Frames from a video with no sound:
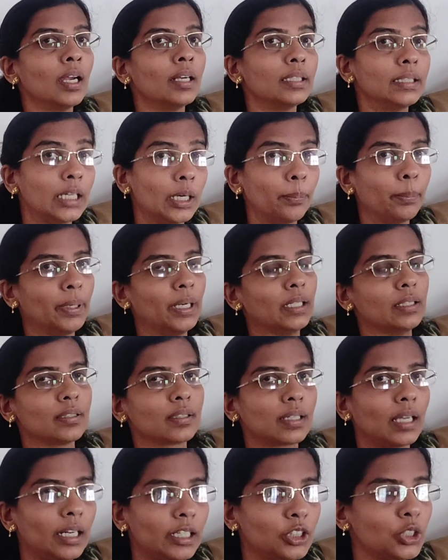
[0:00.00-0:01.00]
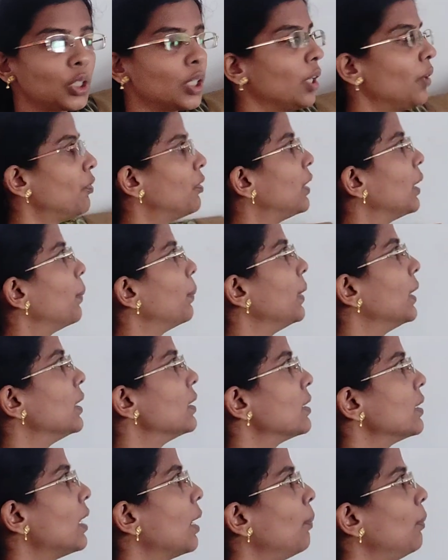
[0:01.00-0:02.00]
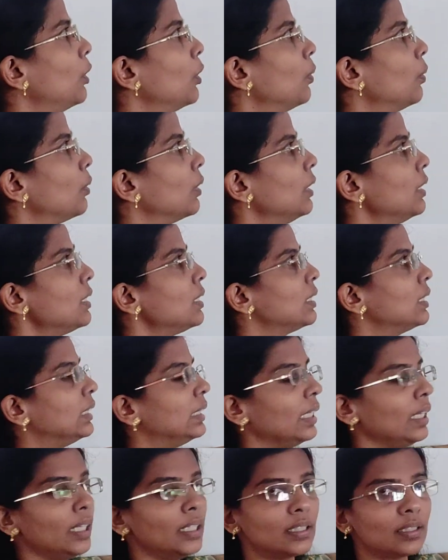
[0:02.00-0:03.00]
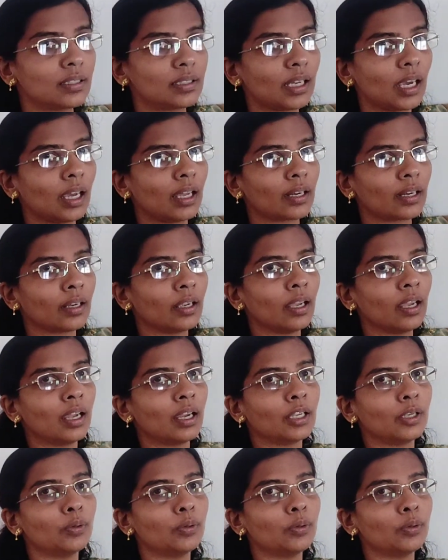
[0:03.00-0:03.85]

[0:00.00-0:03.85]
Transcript: terminals, collection of terminals. W is T star.